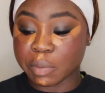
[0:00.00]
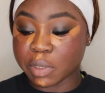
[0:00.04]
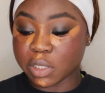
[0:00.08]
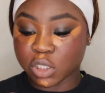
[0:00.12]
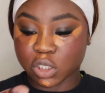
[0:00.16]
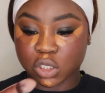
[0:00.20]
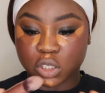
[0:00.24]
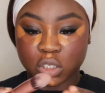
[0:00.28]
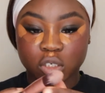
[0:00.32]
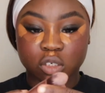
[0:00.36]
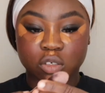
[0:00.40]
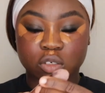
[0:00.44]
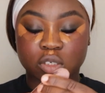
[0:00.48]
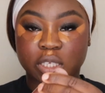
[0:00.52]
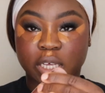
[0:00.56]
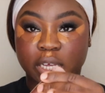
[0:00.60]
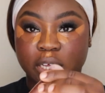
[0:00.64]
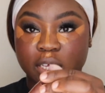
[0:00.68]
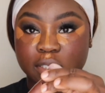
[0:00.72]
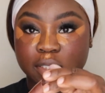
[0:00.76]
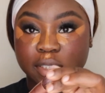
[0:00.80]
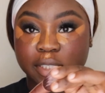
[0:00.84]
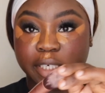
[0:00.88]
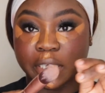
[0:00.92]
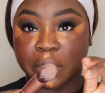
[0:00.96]
So
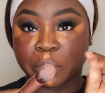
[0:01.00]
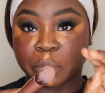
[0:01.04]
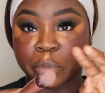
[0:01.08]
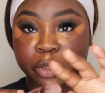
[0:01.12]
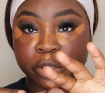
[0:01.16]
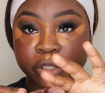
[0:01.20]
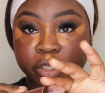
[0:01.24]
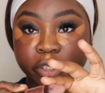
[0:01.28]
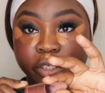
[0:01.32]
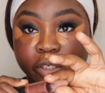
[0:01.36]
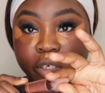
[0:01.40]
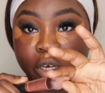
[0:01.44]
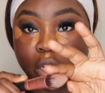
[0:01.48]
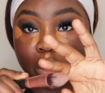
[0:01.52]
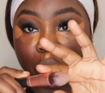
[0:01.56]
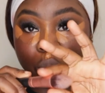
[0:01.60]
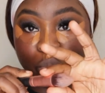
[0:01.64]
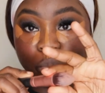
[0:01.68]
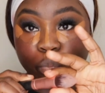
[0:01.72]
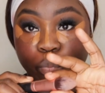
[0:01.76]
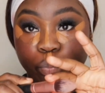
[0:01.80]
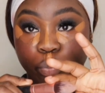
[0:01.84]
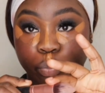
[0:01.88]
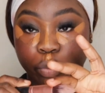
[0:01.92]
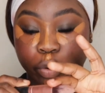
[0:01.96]
next she went
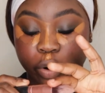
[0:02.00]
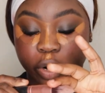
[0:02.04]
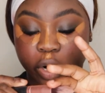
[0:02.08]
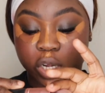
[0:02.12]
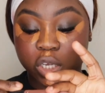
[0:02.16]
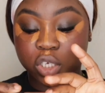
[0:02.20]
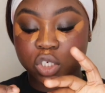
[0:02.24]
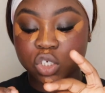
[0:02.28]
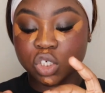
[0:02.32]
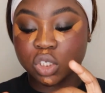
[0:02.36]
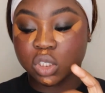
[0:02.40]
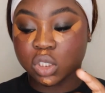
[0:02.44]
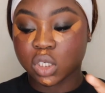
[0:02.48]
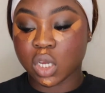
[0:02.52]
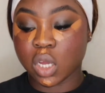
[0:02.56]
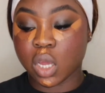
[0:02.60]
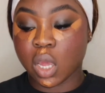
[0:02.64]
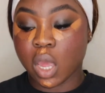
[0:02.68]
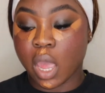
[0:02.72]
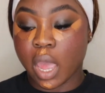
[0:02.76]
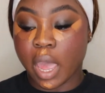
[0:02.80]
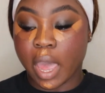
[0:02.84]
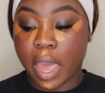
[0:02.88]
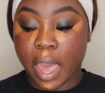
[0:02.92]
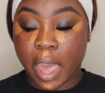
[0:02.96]
ahead to
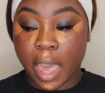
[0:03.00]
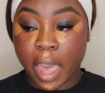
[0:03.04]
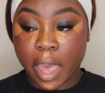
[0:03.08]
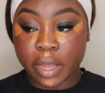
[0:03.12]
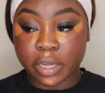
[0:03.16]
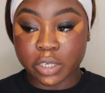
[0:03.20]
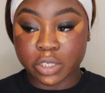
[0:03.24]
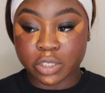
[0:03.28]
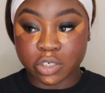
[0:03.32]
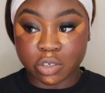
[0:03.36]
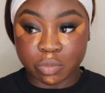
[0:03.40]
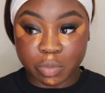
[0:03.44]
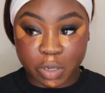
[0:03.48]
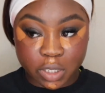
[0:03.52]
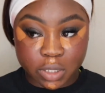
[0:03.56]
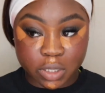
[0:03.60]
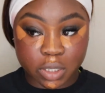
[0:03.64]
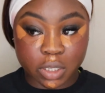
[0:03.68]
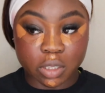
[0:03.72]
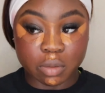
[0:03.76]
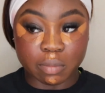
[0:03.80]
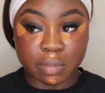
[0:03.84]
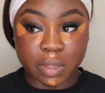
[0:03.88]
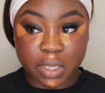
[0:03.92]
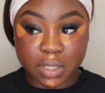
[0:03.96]
blend
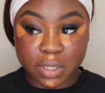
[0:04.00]
her